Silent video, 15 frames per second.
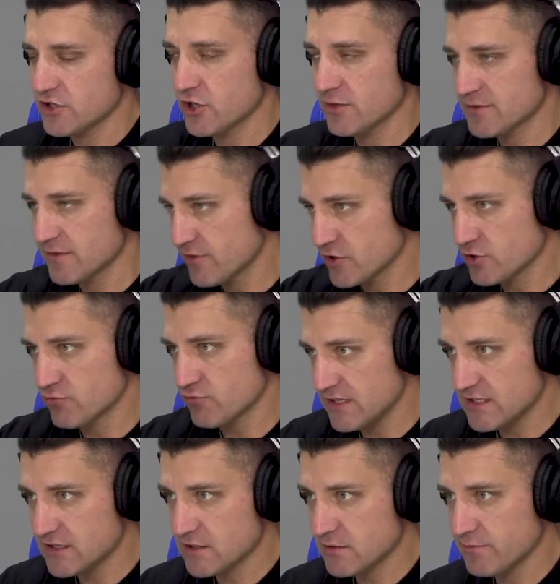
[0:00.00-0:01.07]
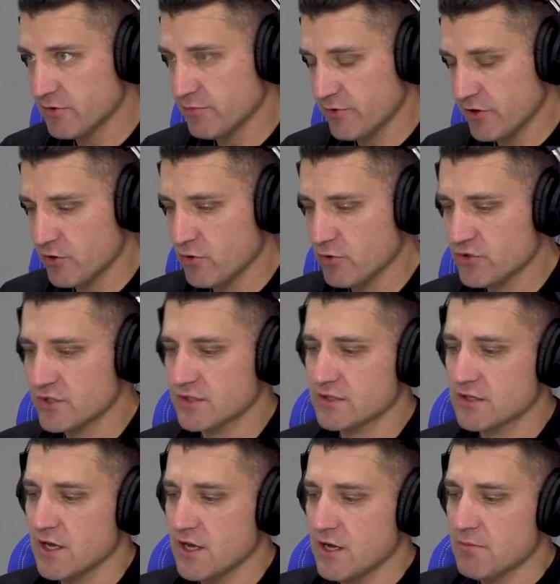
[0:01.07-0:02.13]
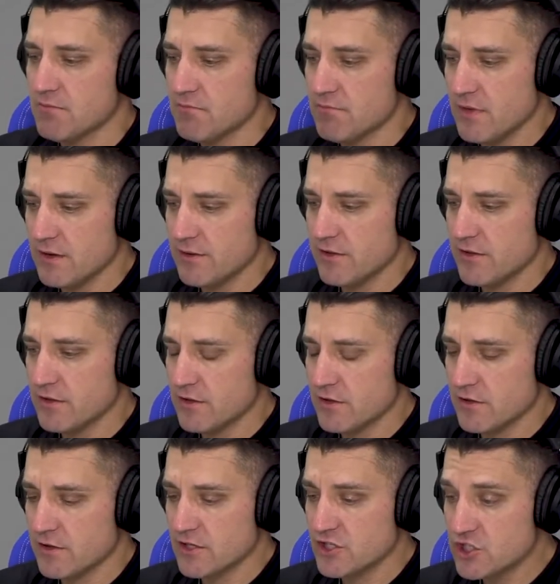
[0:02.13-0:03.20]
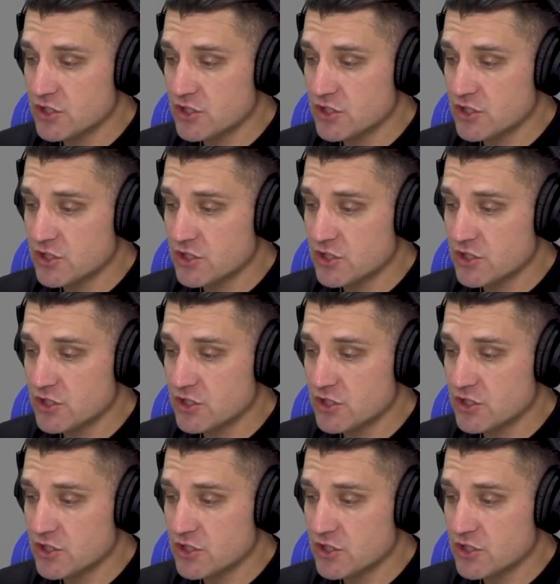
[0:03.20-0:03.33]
terms of this reasonable precautions. The